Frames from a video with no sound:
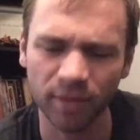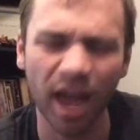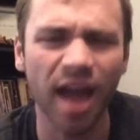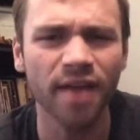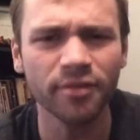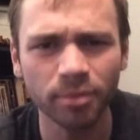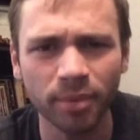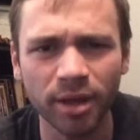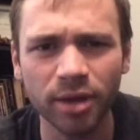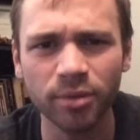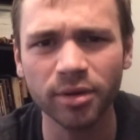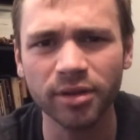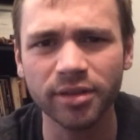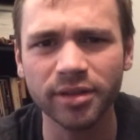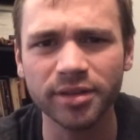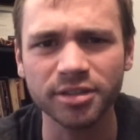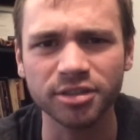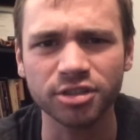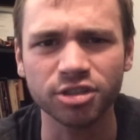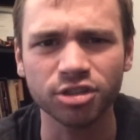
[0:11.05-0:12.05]
I haven't made one of
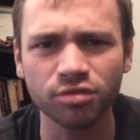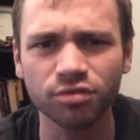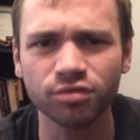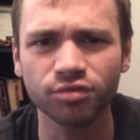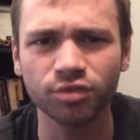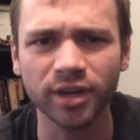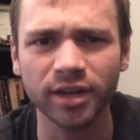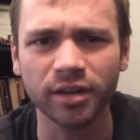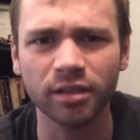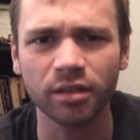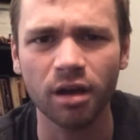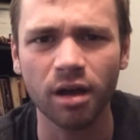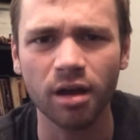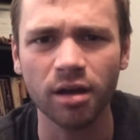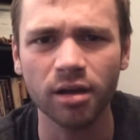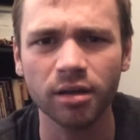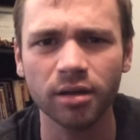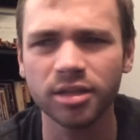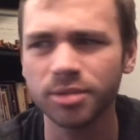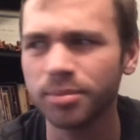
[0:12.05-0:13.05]
these in so freaking
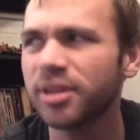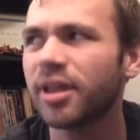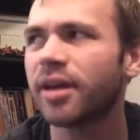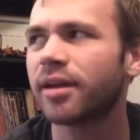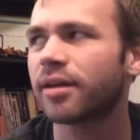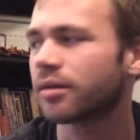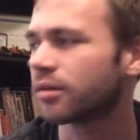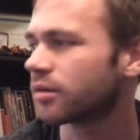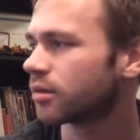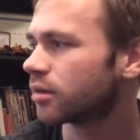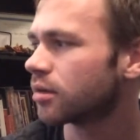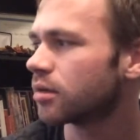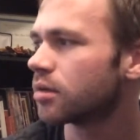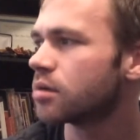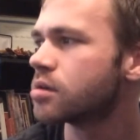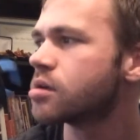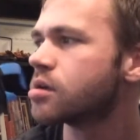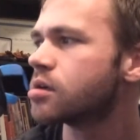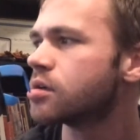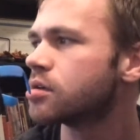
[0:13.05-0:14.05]
long. It's been like
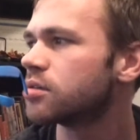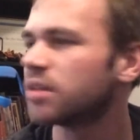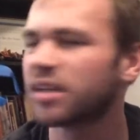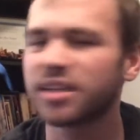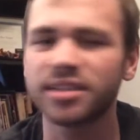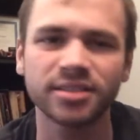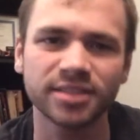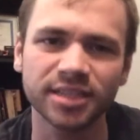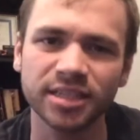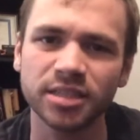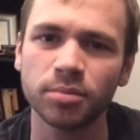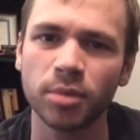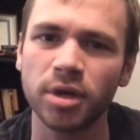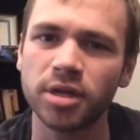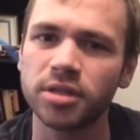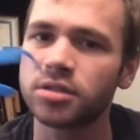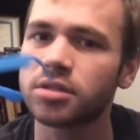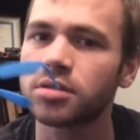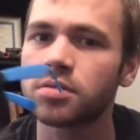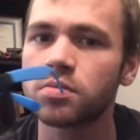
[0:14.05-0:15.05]
6
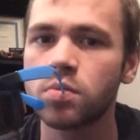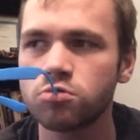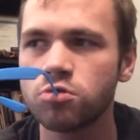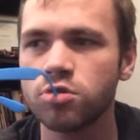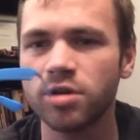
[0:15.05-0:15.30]
months.